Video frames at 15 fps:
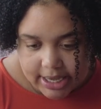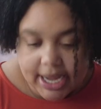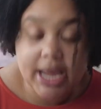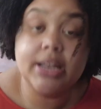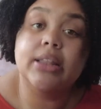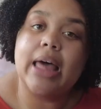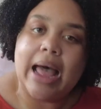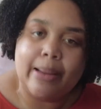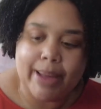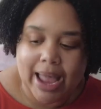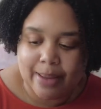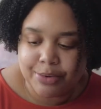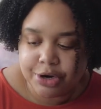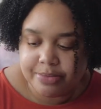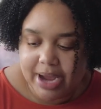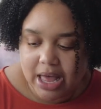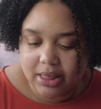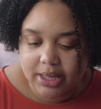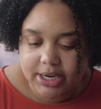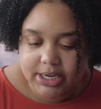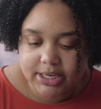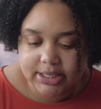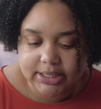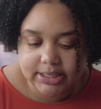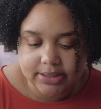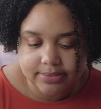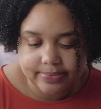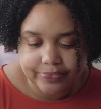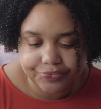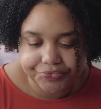And lab abnormalities.
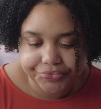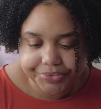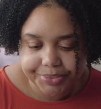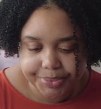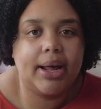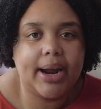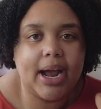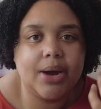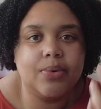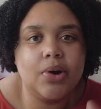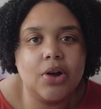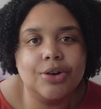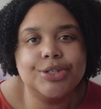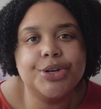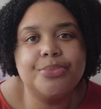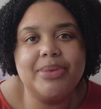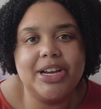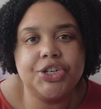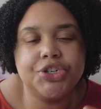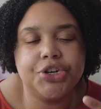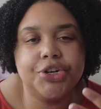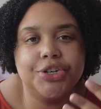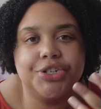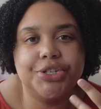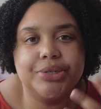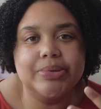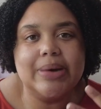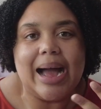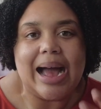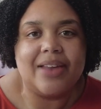But I will also make sure
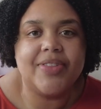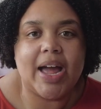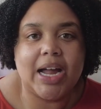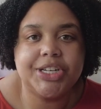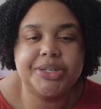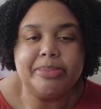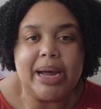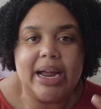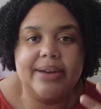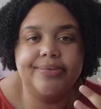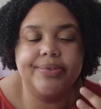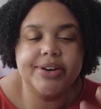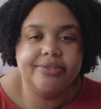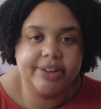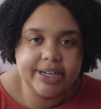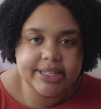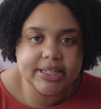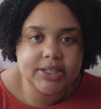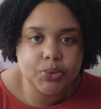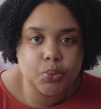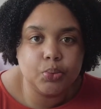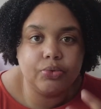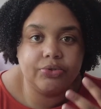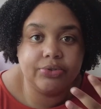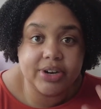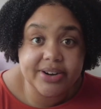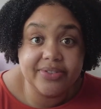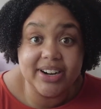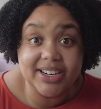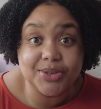to add that to my free
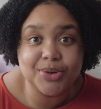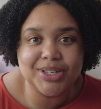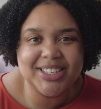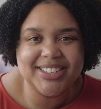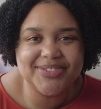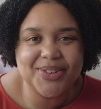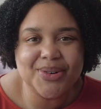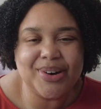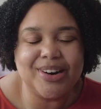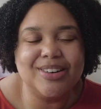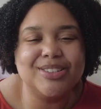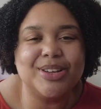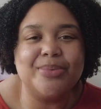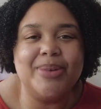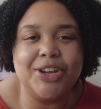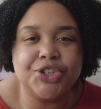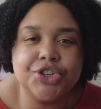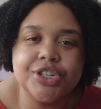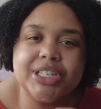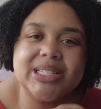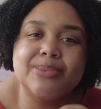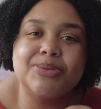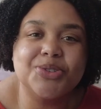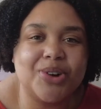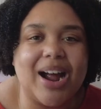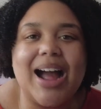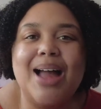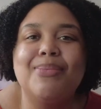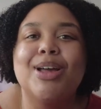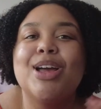resources folder, so make sure to
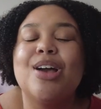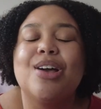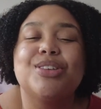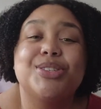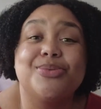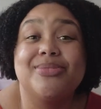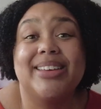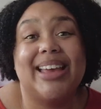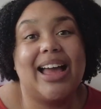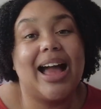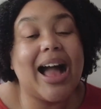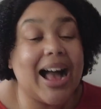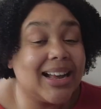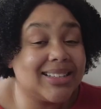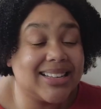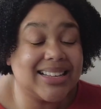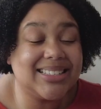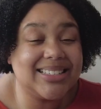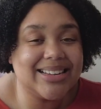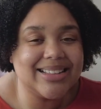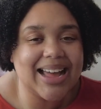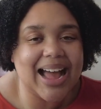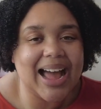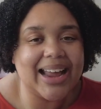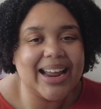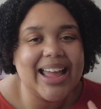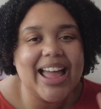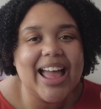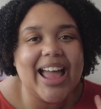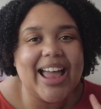subscribe so you can get access to that.
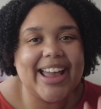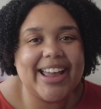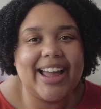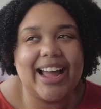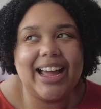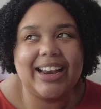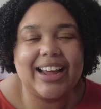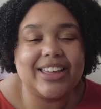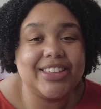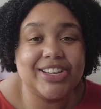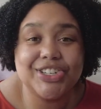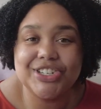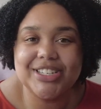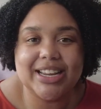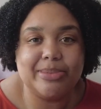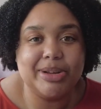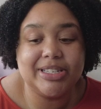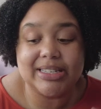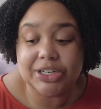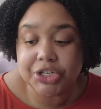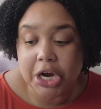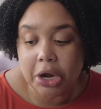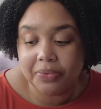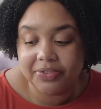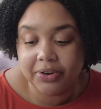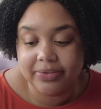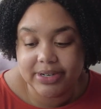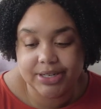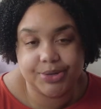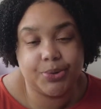And I think it's just going to be such a helpful
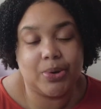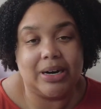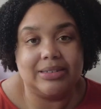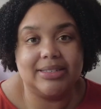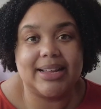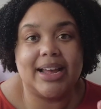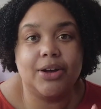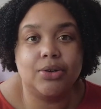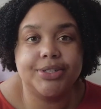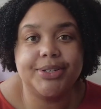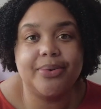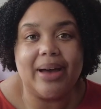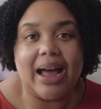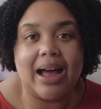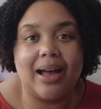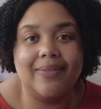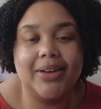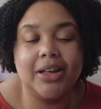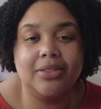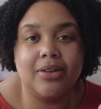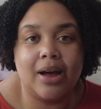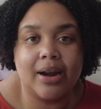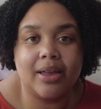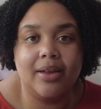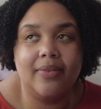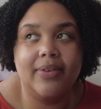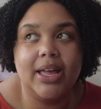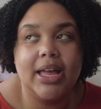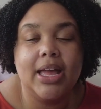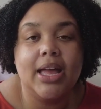resource. I also have a lot of
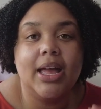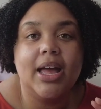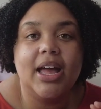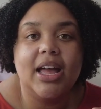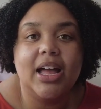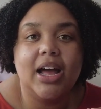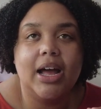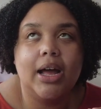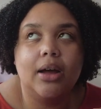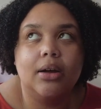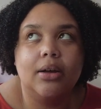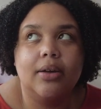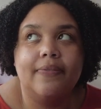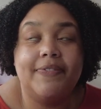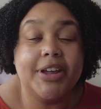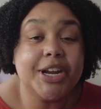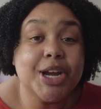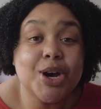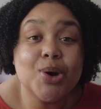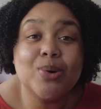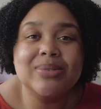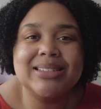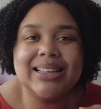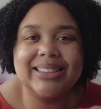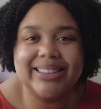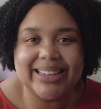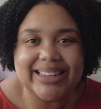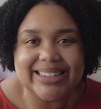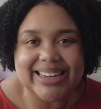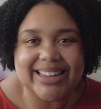videos
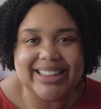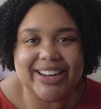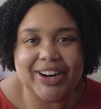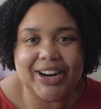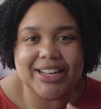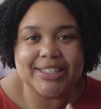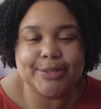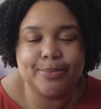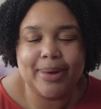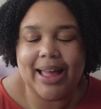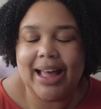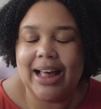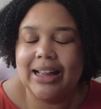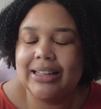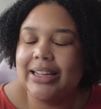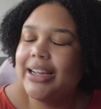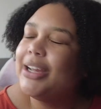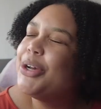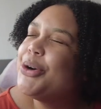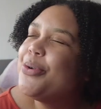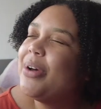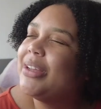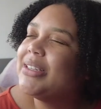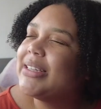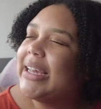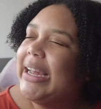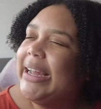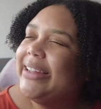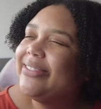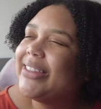linked in there as well. Who is
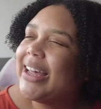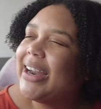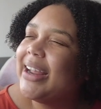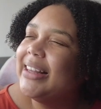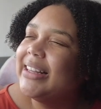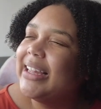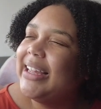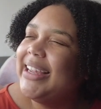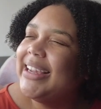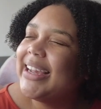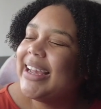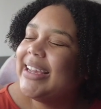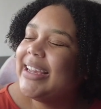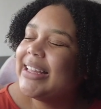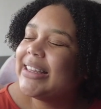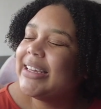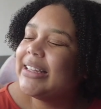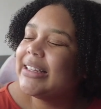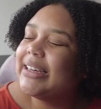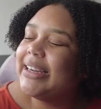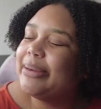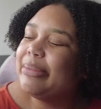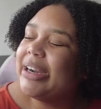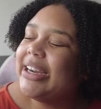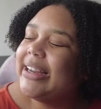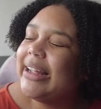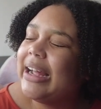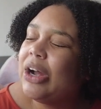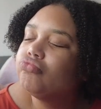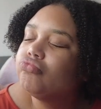it that I like? I can't think of the name right
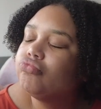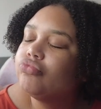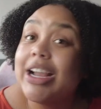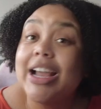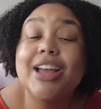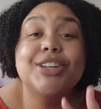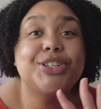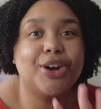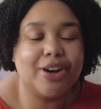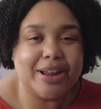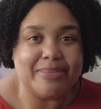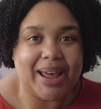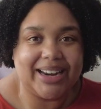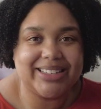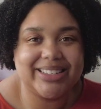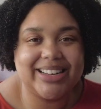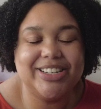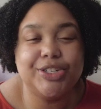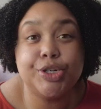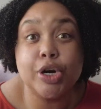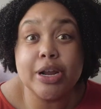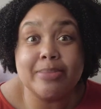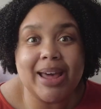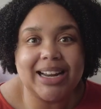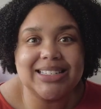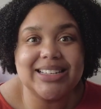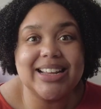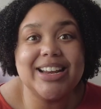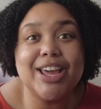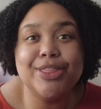now. Dirty Medicine. Dirty
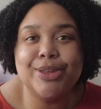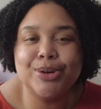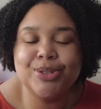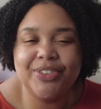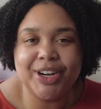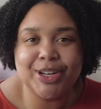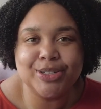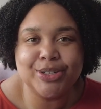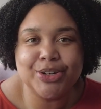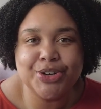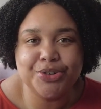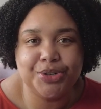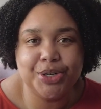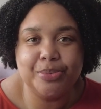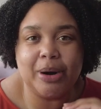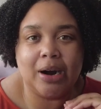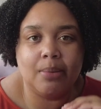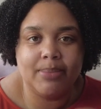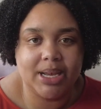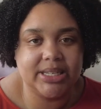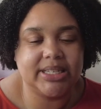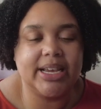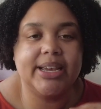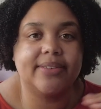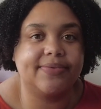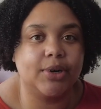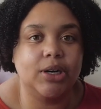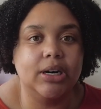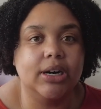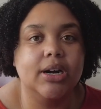Medicine, those videos on YouTube are amazing
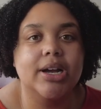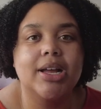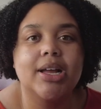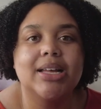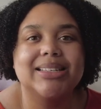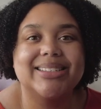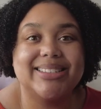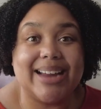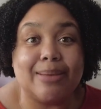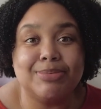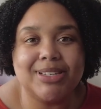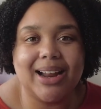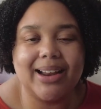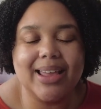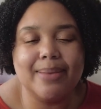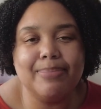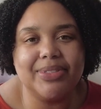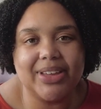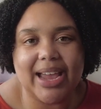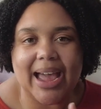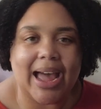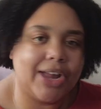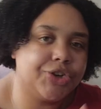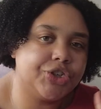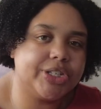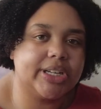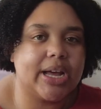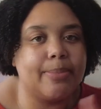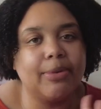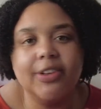for step studying, but they had just a
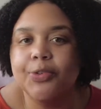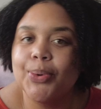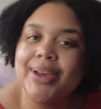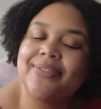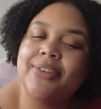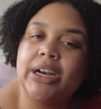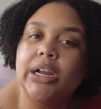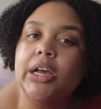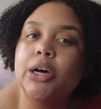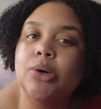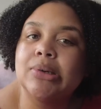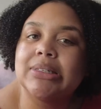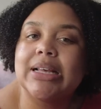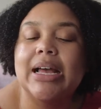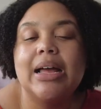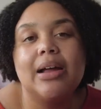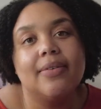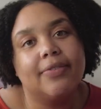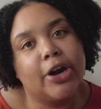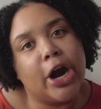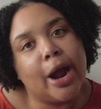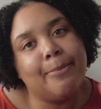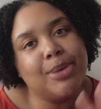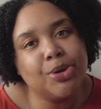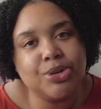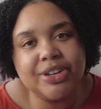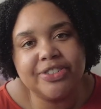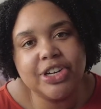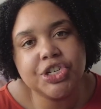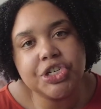couple of quick videos for immune
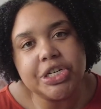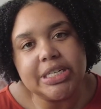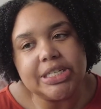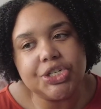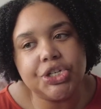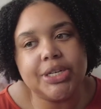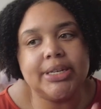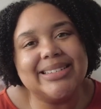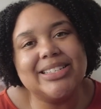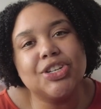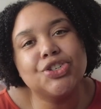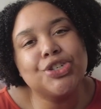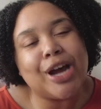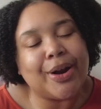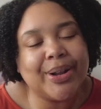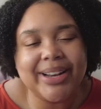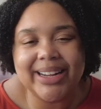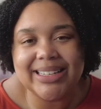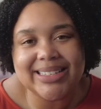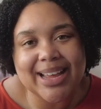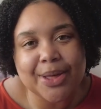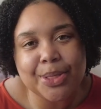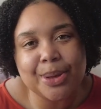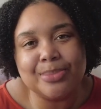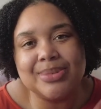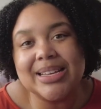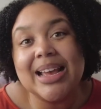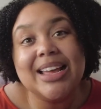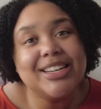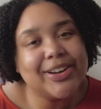deficiencies, childhood exanthems,
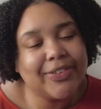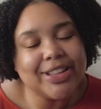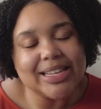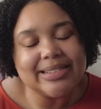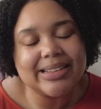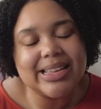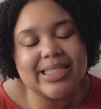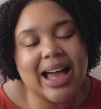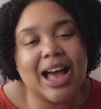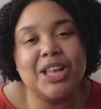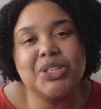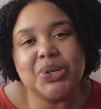different things like that.